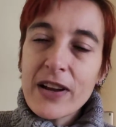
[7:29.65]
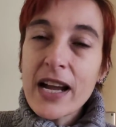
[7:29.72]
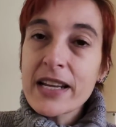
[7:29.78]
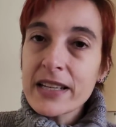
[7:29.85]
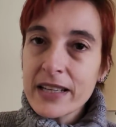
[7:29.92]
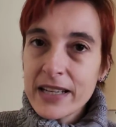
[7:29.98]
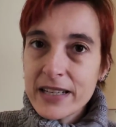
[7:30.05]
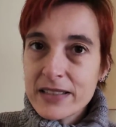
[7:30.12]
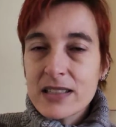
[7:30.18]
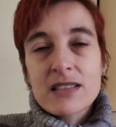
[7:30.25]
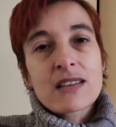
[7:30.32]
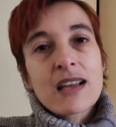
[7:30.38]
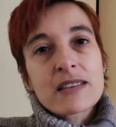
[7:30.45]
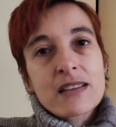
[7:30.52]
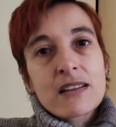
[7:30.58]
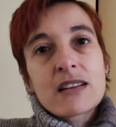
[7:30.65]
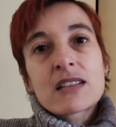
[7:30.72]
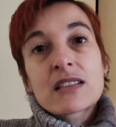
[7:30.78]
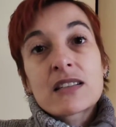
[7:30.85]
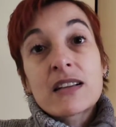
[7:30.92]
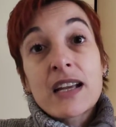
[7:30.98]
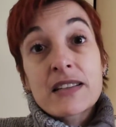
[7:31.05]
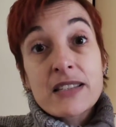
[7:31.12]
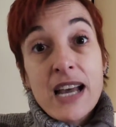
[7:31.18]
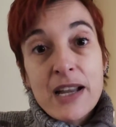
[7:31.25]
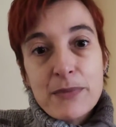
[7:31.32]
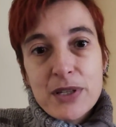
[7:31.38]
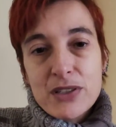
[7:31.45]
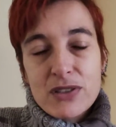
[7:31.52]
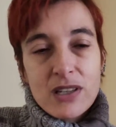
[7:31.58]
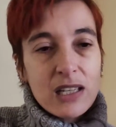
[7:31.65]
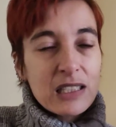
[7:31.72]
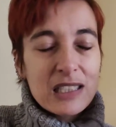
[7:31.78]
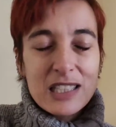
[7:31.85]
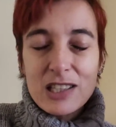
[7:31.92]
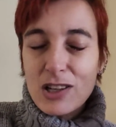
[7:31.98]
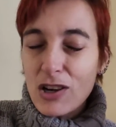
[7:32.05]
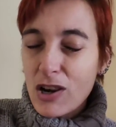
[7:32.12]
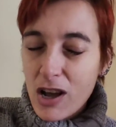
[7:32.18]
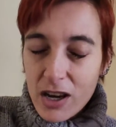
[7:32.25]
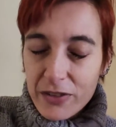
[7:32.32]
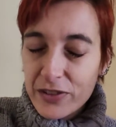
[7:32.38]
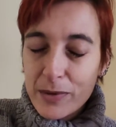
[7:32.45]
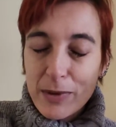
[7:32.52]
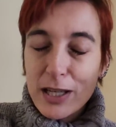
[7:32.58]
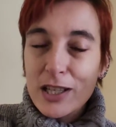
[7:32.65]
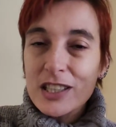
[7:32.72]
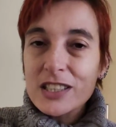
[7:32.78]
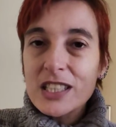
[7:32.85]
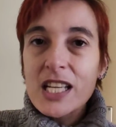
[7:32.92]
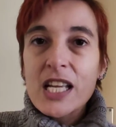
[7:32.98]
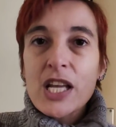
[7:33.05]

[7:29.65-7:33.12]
I hate that that character had died because I did love him a lot.